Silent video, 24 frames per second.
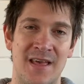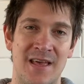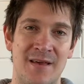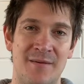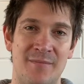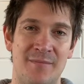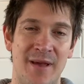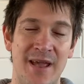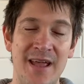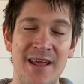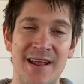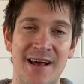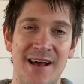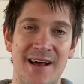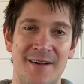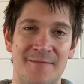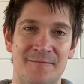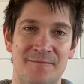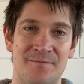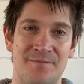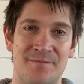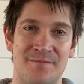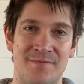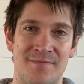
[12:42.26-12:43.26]
Peter
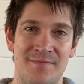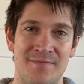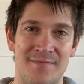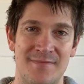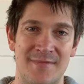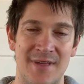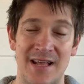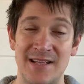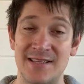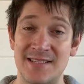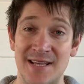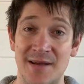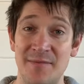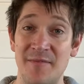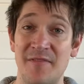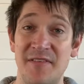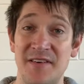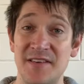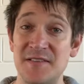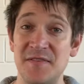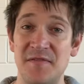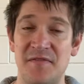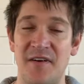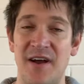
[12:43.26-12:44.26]
and some of
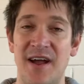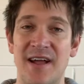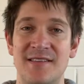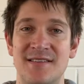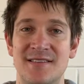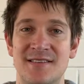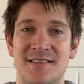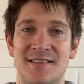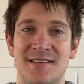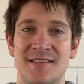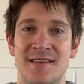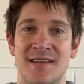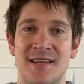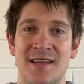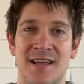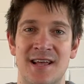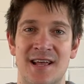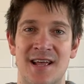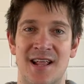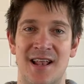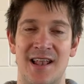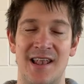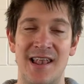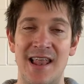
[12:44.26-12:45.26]
his friends
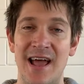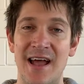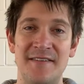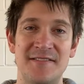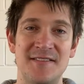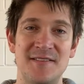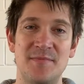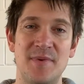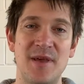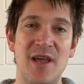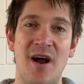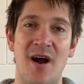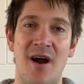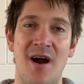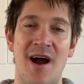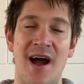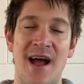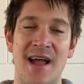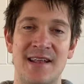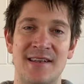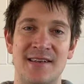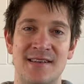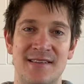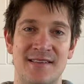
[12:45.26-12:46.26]
left
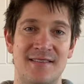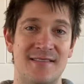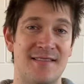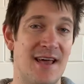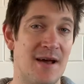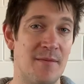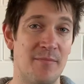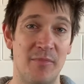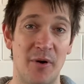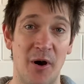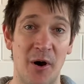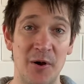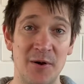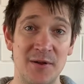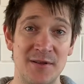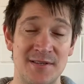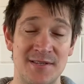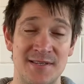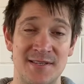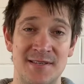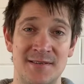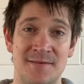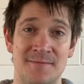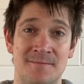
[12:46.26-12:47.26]
behind their
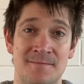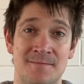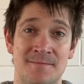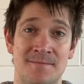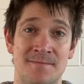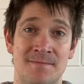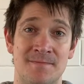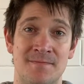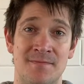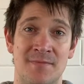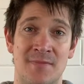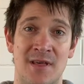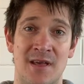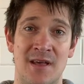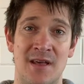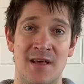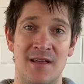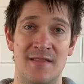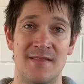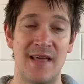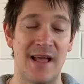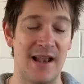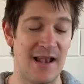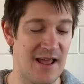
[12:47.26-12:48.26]
boats
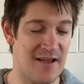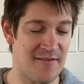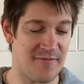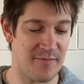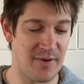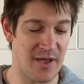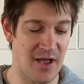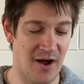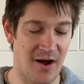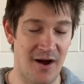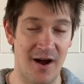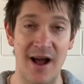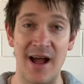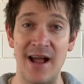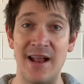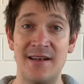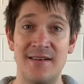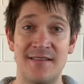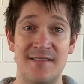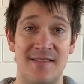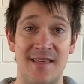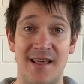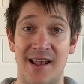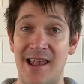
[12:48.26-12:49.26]
they left
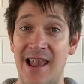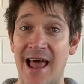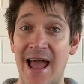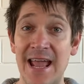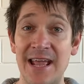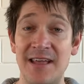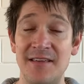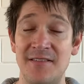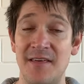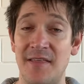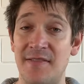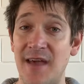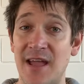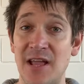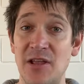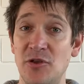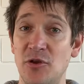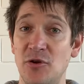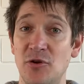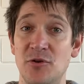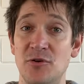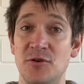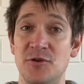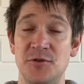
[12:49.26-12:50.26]
behind the lake that they
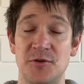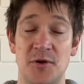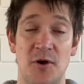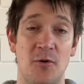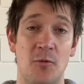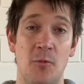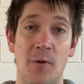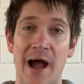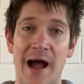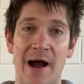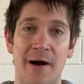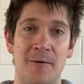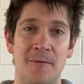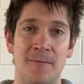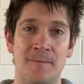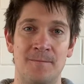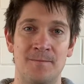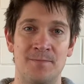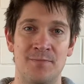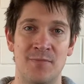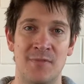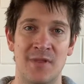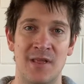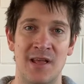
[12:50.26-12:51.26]
knew so well.
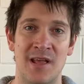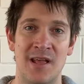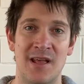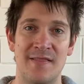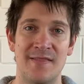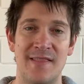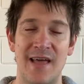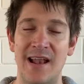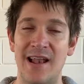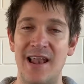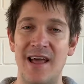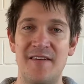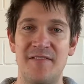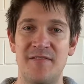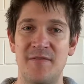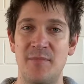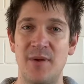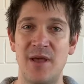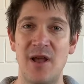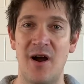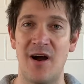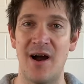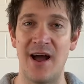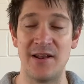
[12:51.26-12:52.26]
They left
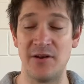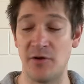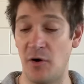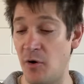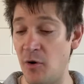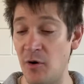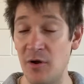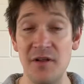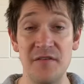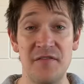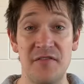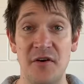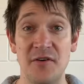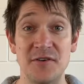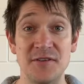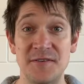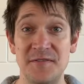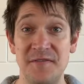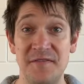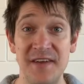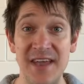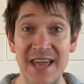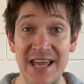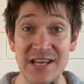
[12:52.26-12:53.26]
behind all of those
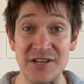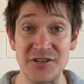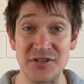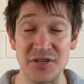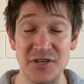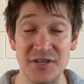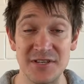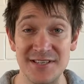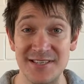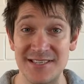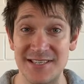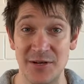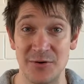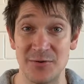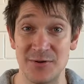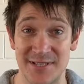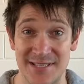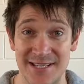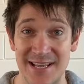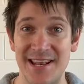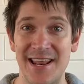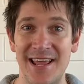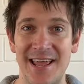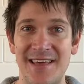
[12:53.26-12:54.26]
fish still
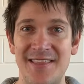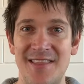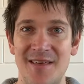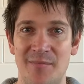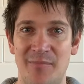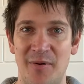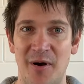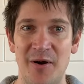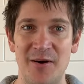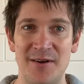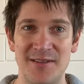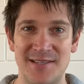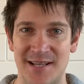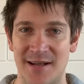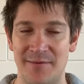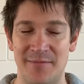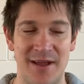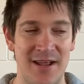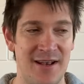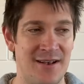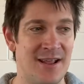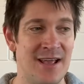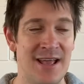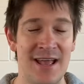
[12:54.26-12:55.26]
sitting in the boats. I
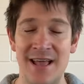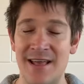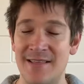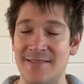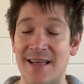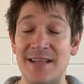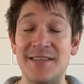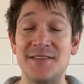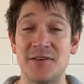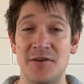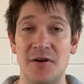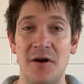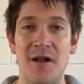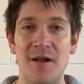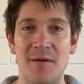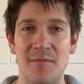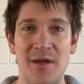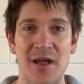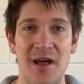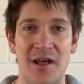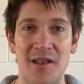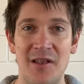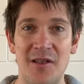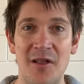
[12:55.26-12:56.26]
mean, that's got to be
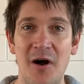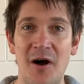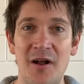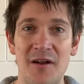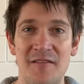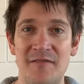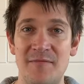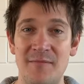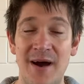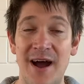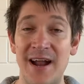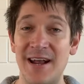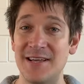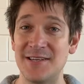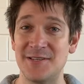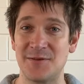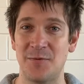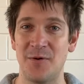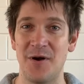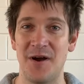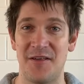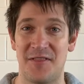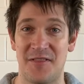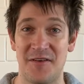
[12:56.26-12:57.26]
a lot of money's
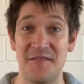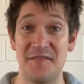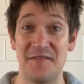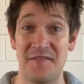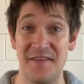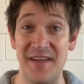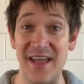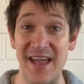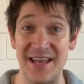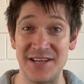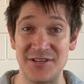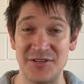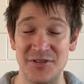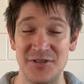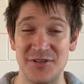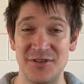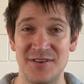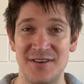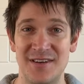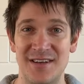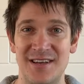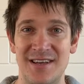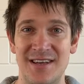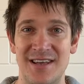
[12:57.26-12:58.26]
worth of fish.
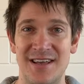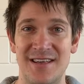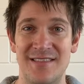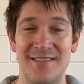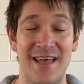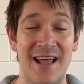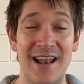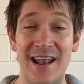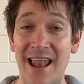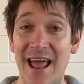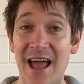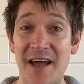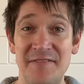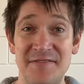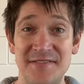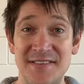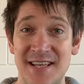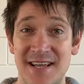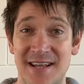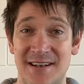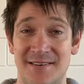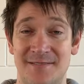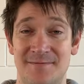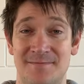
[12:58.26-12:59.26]
They left
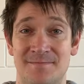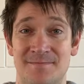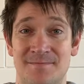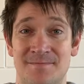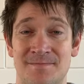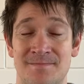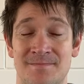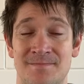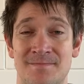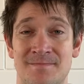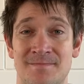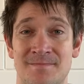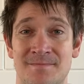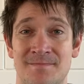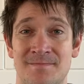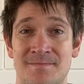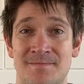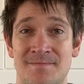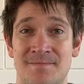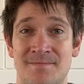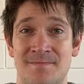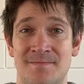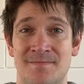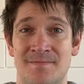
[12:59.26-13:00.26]
it.
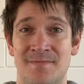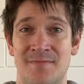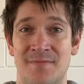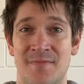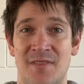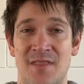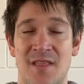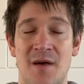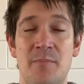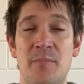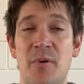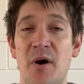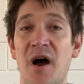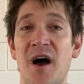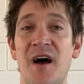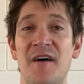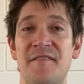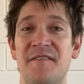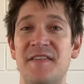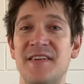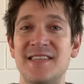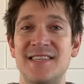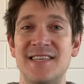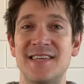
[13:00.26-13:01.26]
The
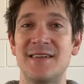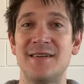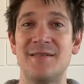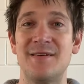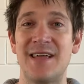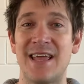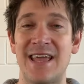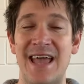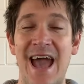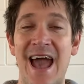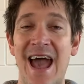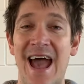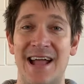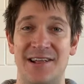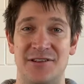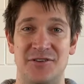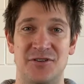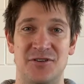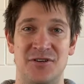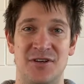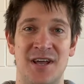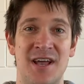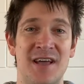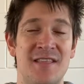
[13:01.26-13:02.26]
perfect
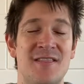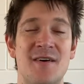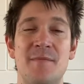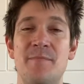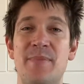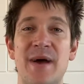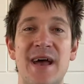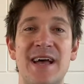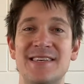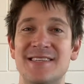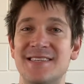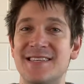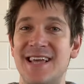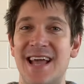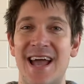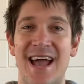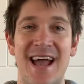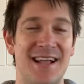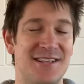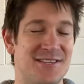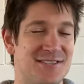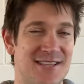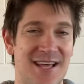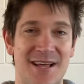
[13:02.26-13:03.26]
catch, the best
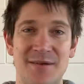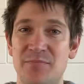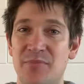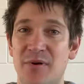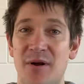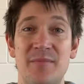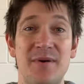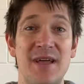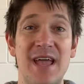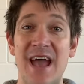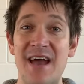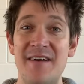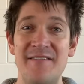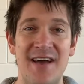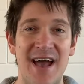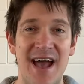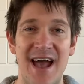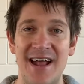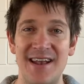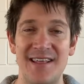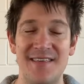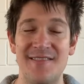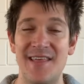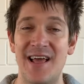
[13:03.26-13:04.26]
catch they'd probably ever
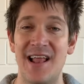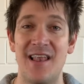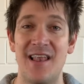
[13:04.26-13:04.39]
had in their